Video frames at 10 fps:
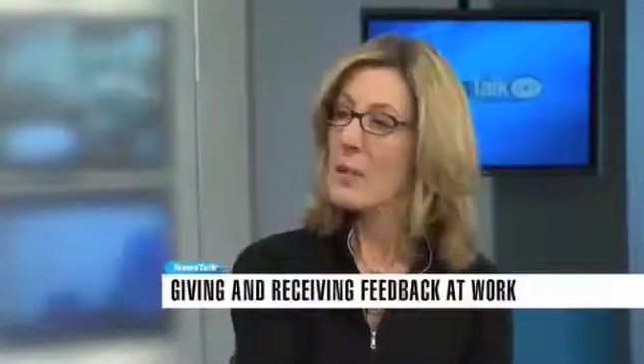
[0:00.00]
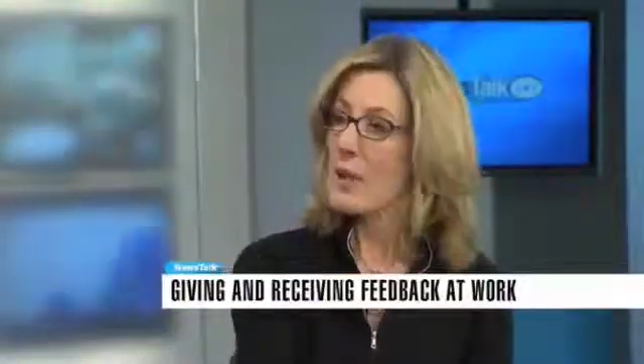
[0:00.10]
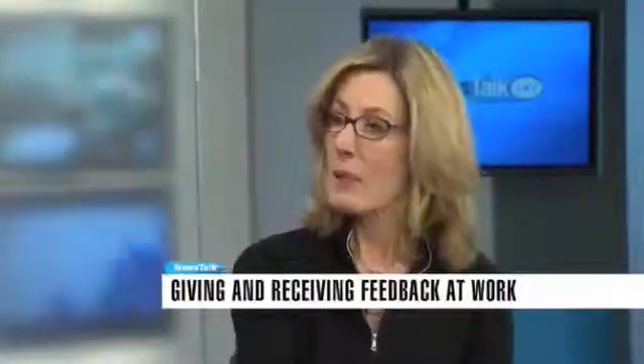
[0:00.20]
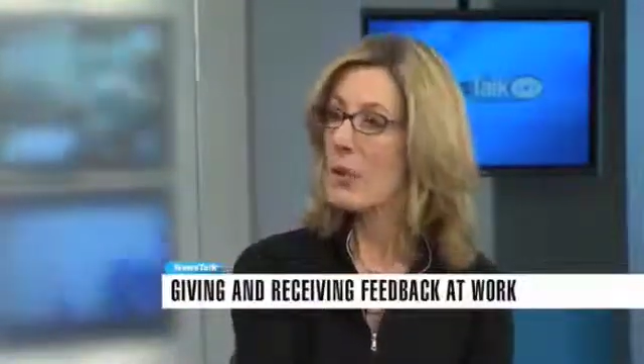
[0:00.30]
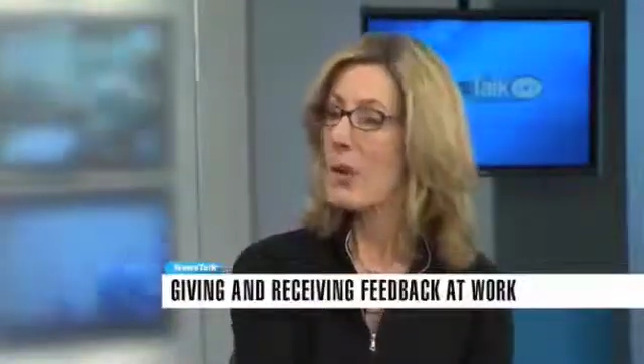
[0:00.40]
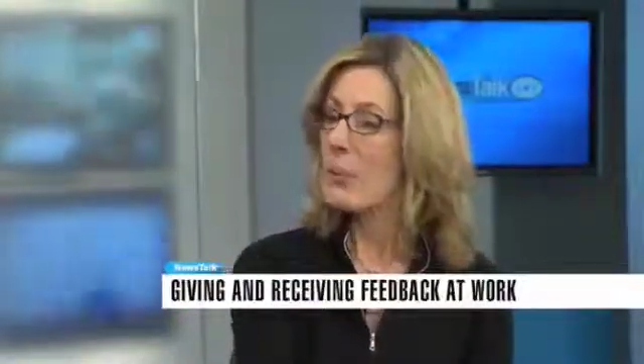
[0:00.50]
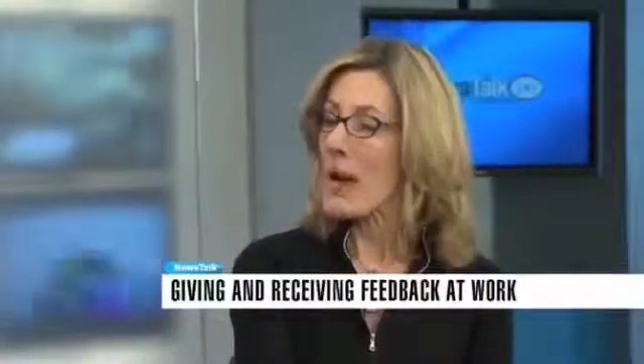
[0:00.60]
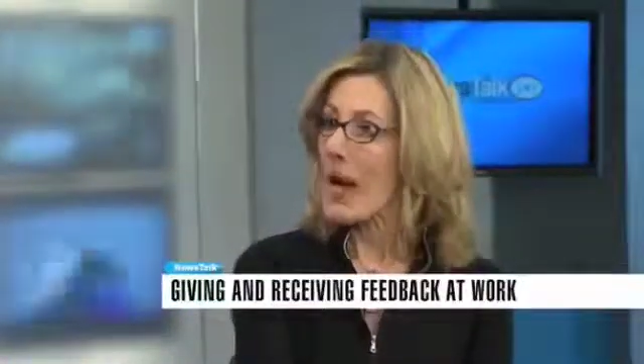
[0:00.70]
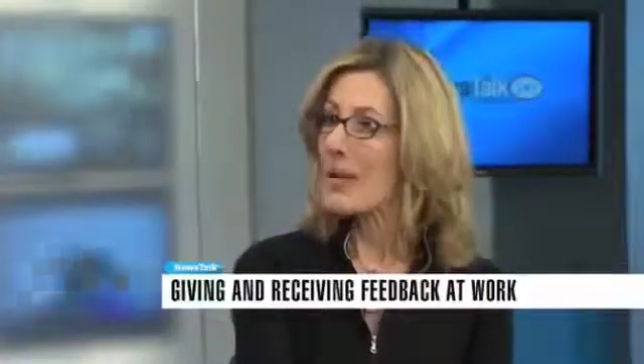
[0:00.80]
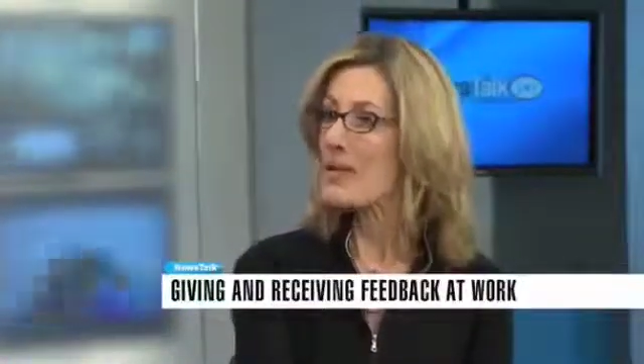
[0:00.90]
people
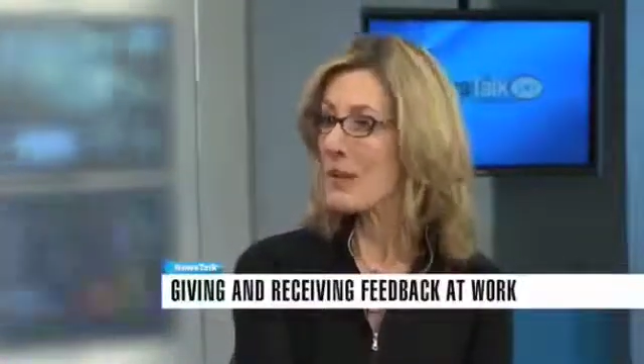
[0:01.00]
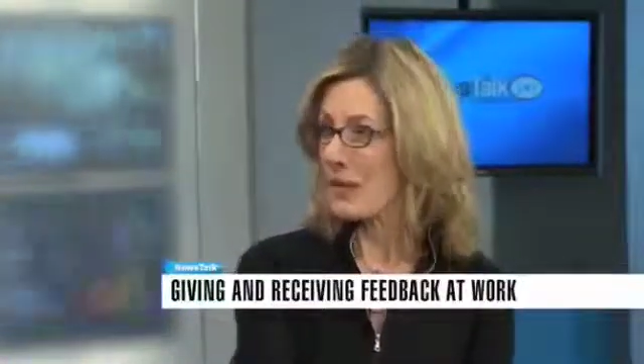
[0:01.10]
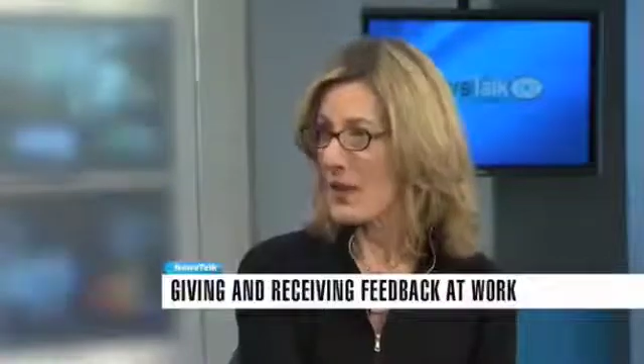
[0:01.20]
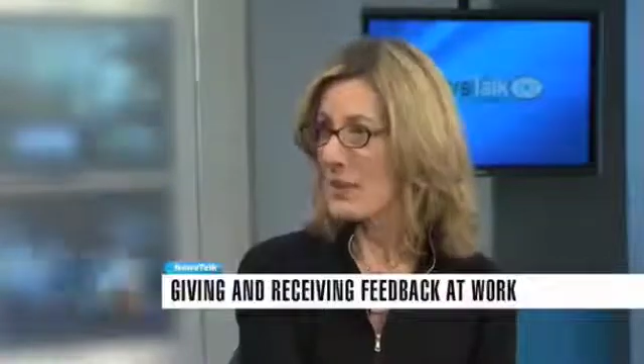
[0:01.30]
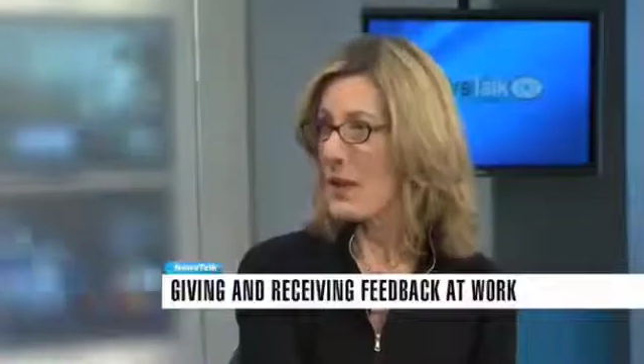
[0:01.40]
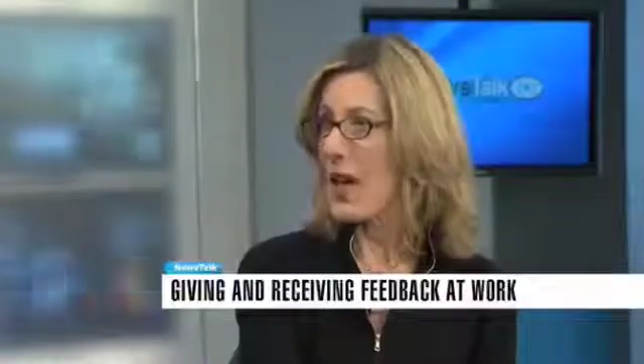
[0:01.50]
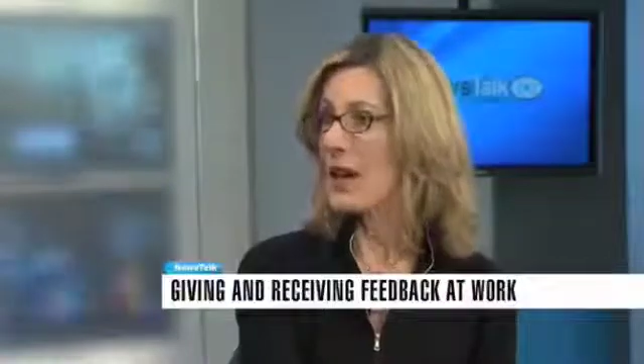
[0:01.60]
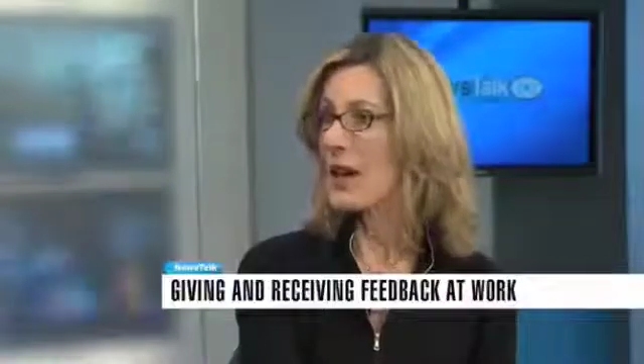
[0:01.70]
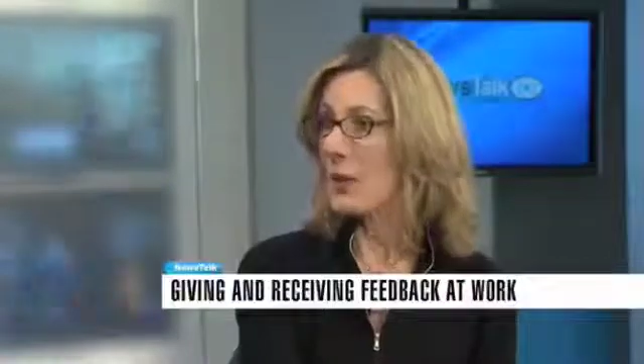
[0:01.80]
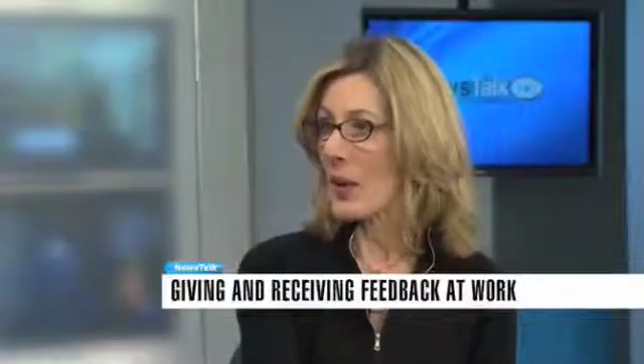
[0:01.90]
positive
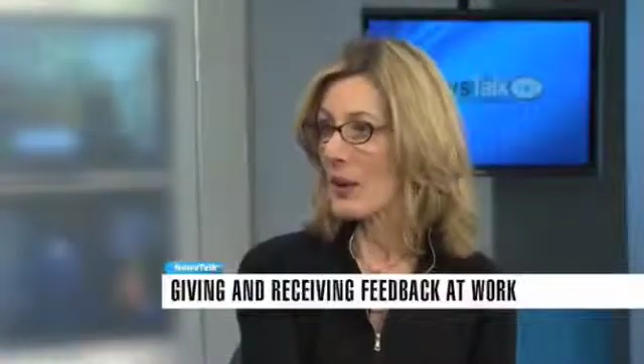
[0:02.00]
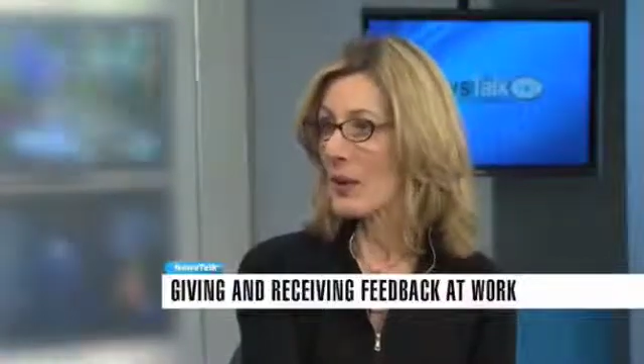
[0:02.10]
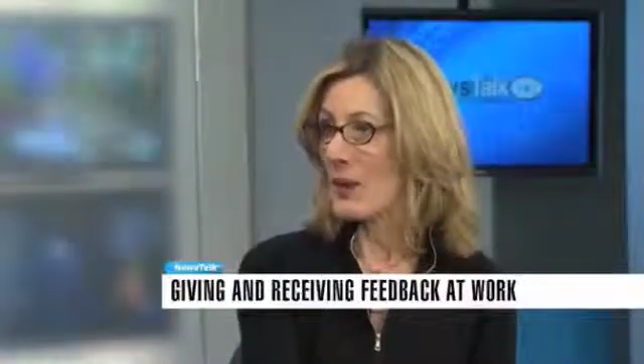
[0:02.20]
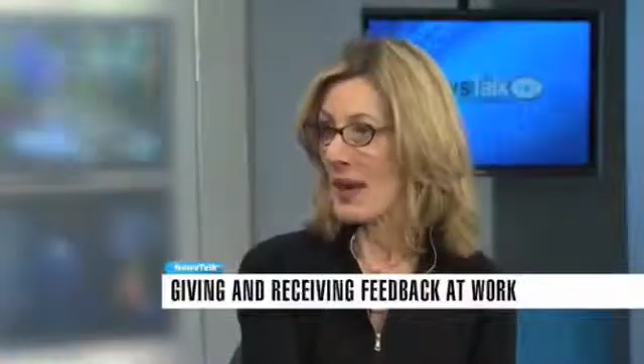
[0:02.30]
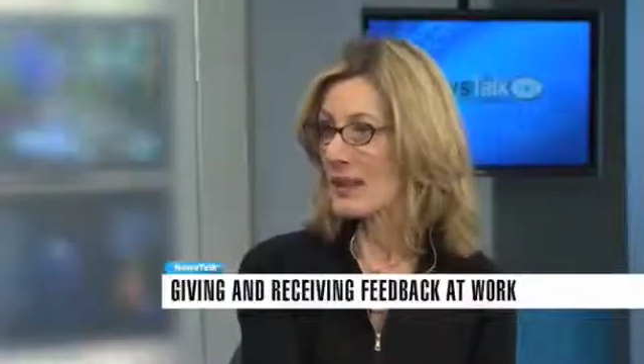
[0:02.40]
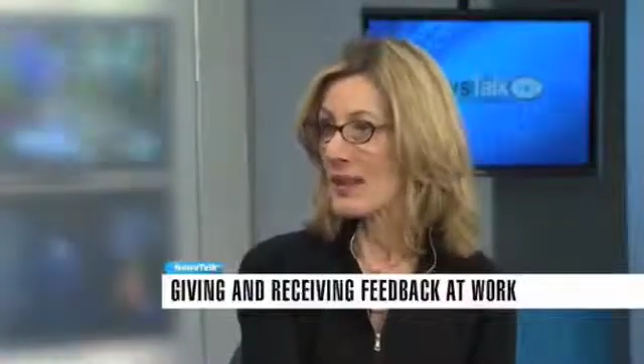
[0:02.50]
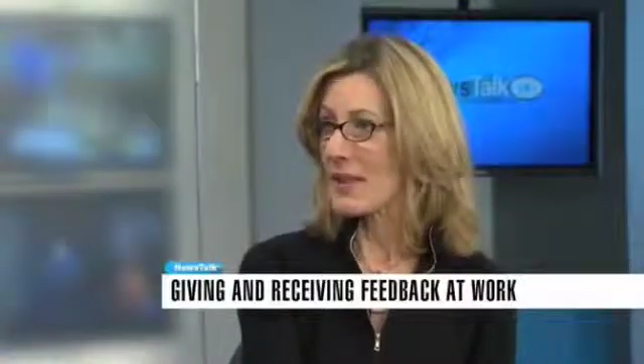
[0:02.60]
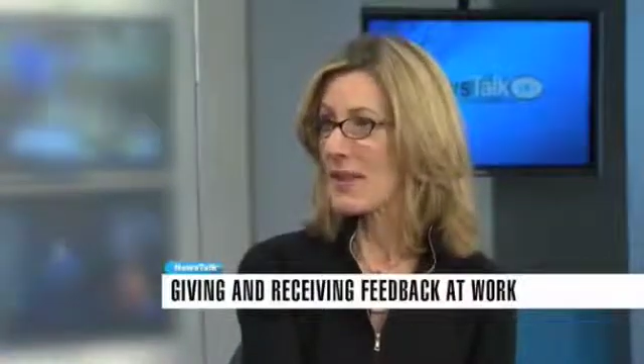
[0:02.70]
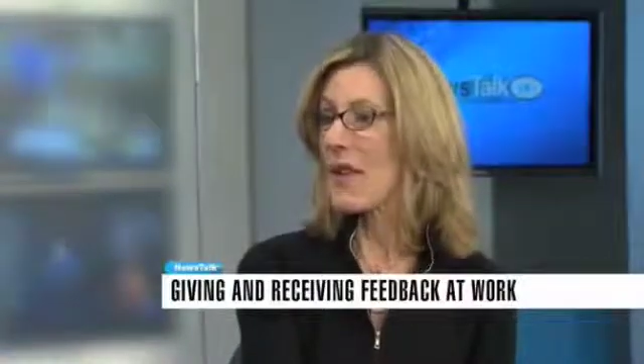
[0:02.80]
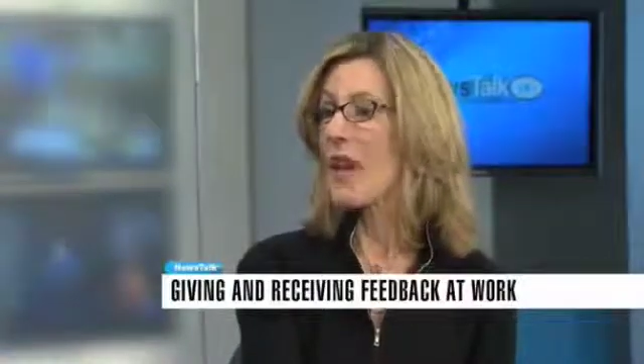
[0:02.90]
feedback on a regular basis